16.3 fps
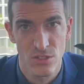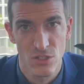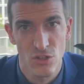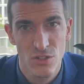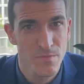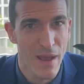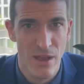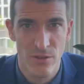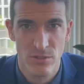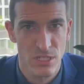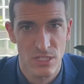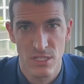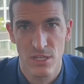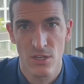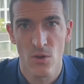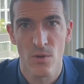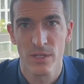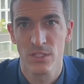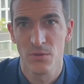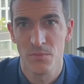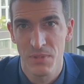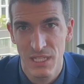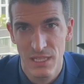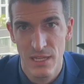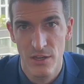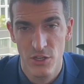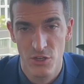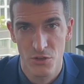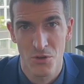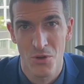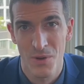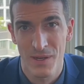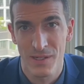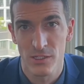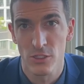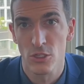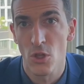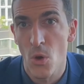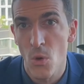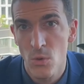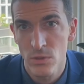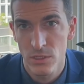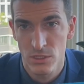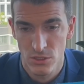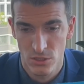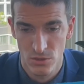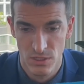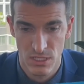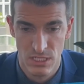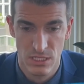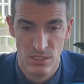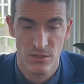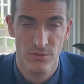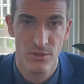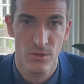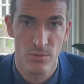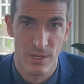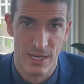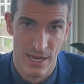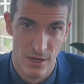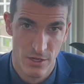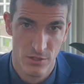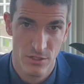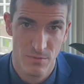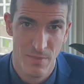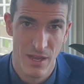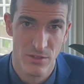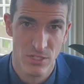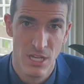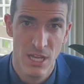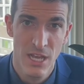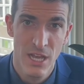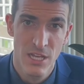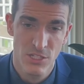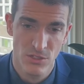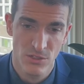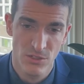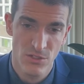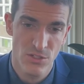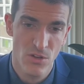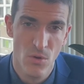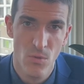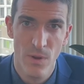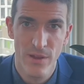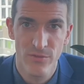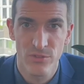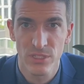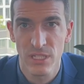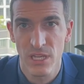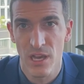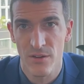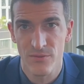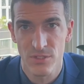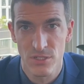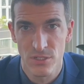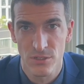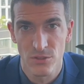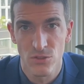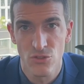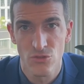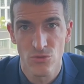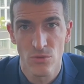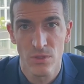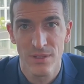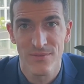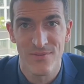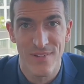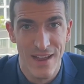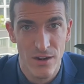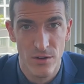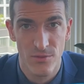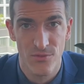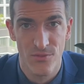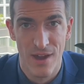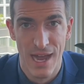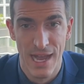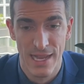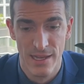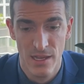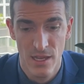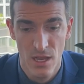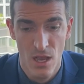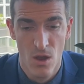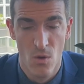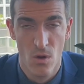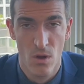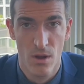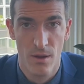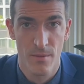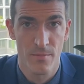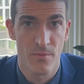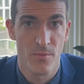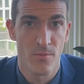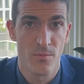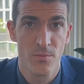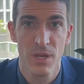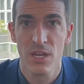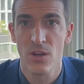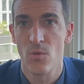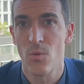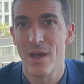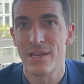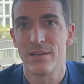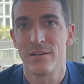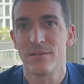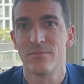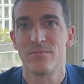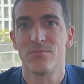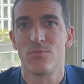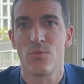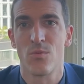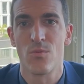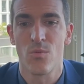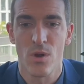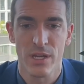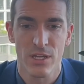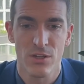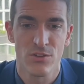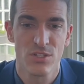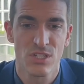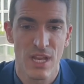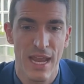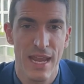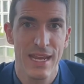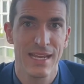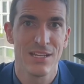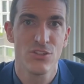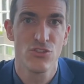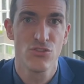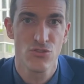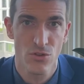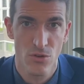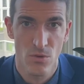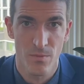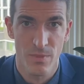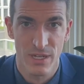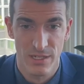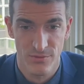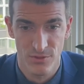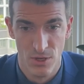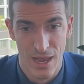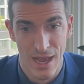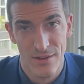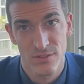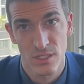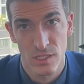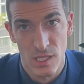your spouse isn't going to be there. You're going alone to this interview without your spouse. So there's no way for the officer to truly verify uh, you know, whether what you're saying is true. But if you have the